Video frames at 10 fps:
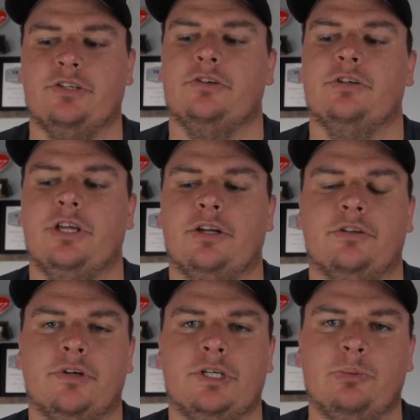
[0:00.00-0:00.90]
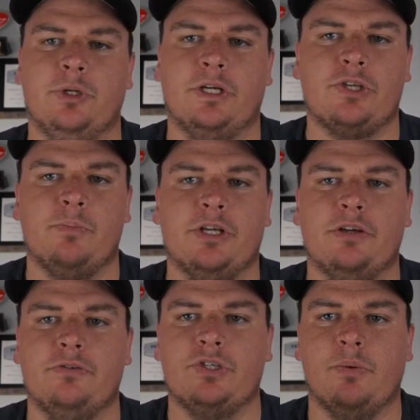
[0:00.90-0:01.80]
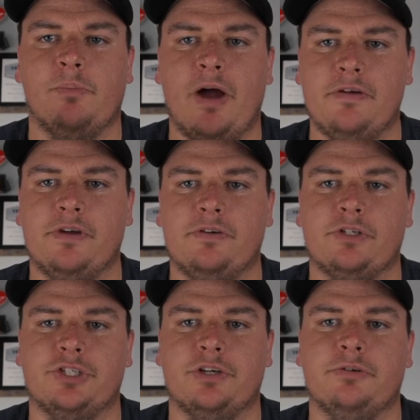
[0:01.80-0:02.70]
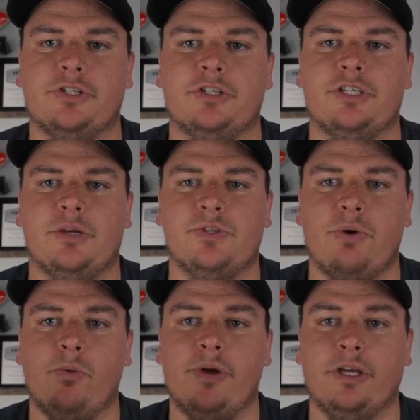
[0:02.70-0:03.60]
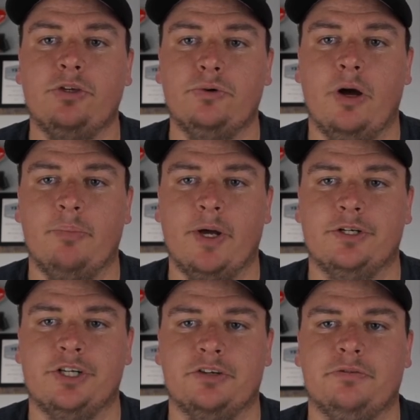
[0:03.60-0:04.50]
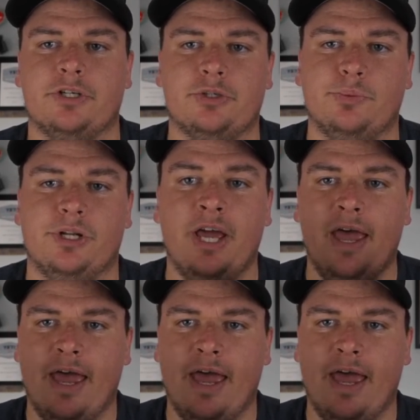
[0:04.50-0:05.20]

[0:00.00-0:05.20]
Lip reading: tuned to the end of the video because I'm going to give you some of my favorite jig fishing tips that will make you a better jig fisherman.